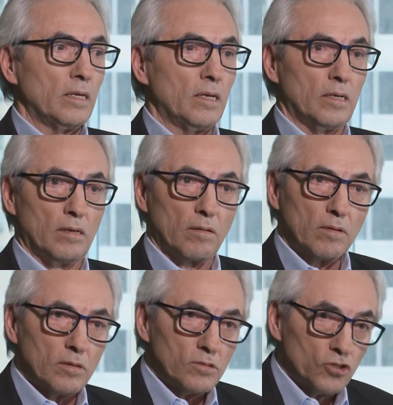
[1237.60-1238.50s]
uh,
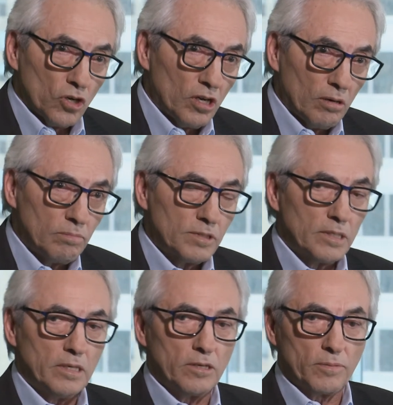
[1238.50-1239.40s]

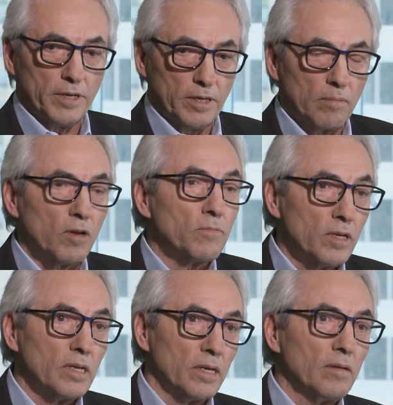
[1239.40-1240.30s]
jobs, and training, but
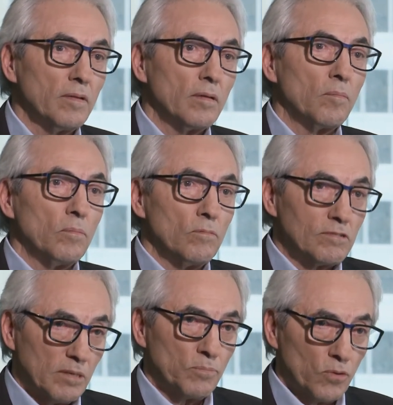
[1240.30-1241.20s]
really,
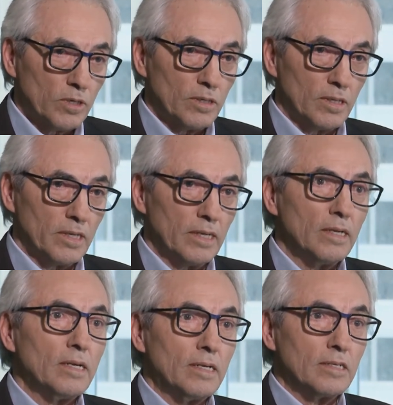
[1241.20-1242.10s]
most importantly,
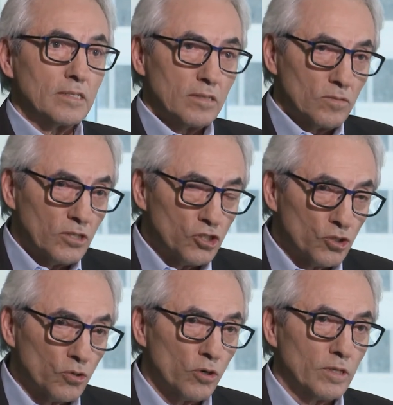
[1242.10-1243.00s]
is to
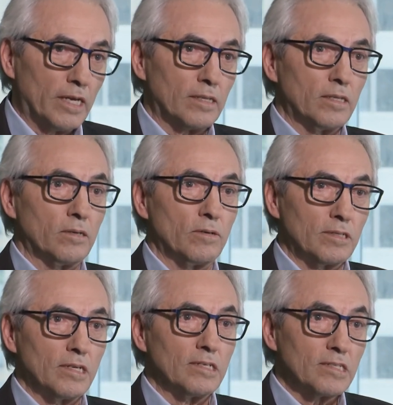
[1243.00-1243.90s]
ensure that there
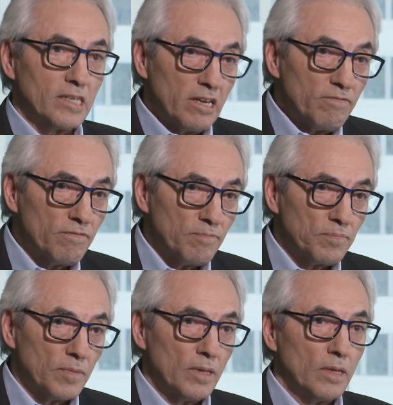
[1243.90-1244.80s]
is safe,
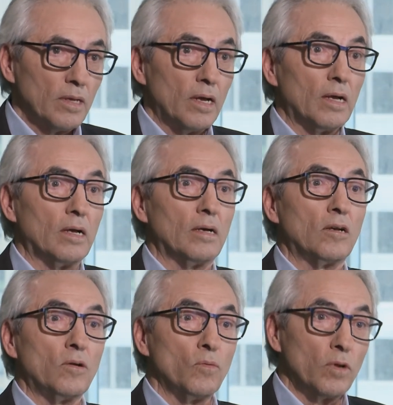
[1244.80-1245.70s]
uh,
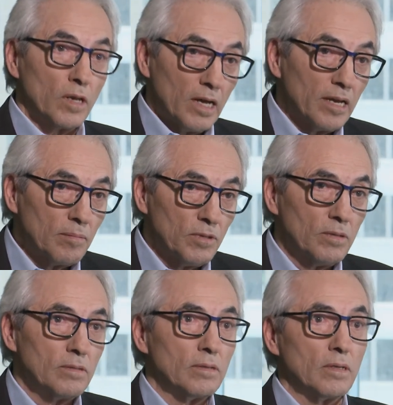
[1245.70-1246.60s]

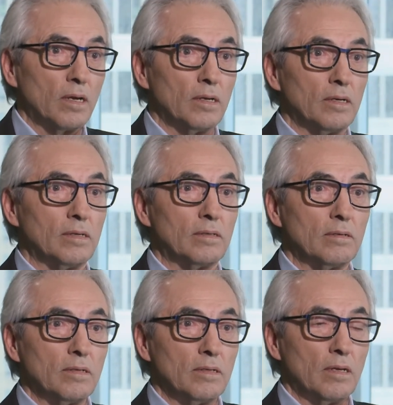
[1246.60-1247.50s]
reliable uh,
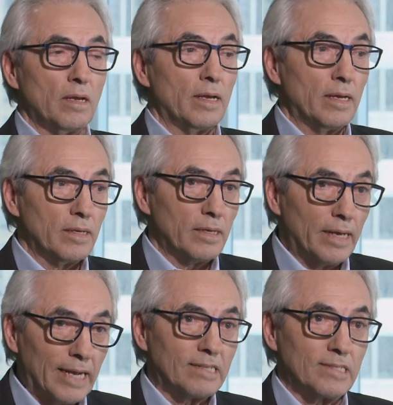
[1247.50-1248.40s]

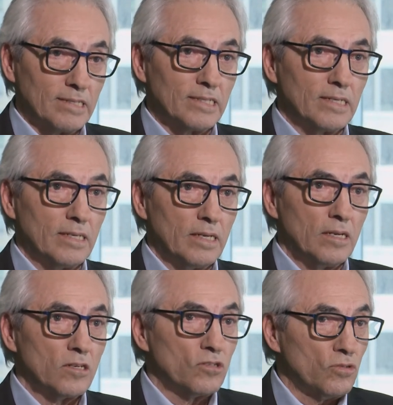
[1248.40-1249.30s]
access
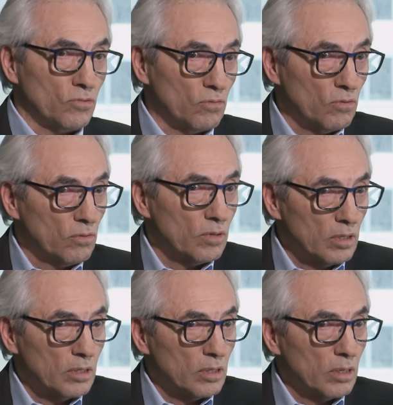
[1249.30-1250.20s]
to
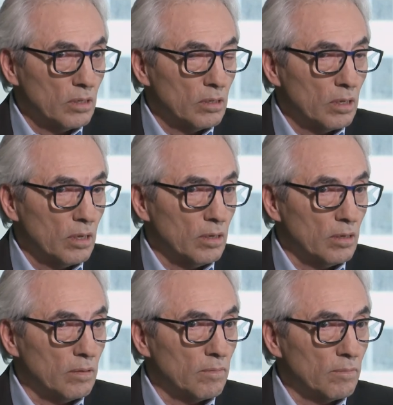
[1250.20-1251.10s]

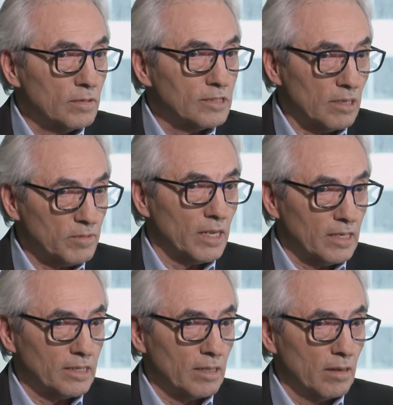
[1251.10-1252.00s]
uh, something that